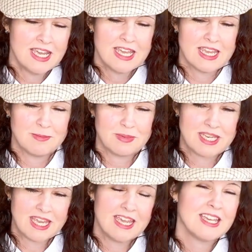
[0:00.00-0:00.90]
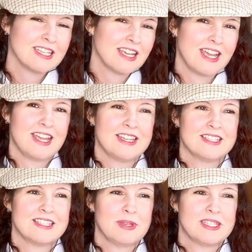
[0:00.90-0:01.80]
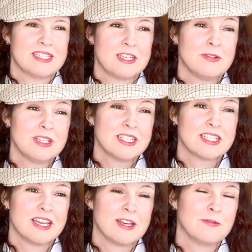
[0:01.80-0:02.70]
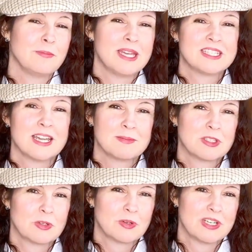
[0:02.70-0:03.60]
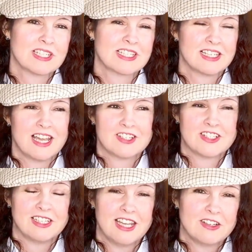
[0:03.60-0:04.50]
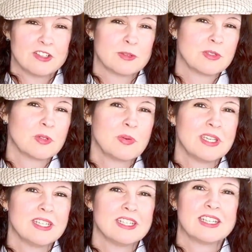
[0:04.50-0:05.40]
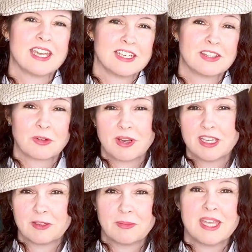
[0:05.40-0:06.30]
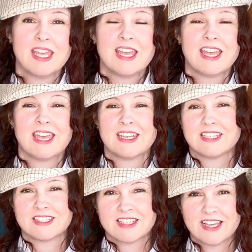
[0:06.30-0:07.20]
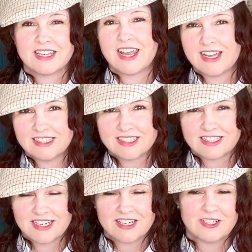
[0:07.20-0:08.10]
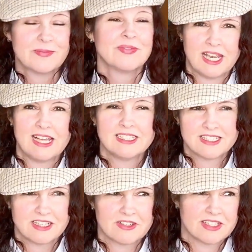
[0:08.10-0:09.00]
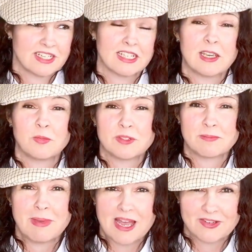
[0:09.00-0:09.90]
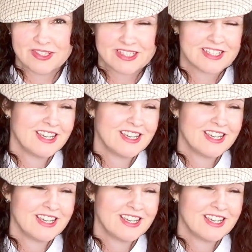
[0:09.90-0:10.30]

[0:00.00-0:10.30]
It began as a series of bedtime stories / letters between Kenneth Grahame and his son, Alastair. Alastair's nickname was Mouse.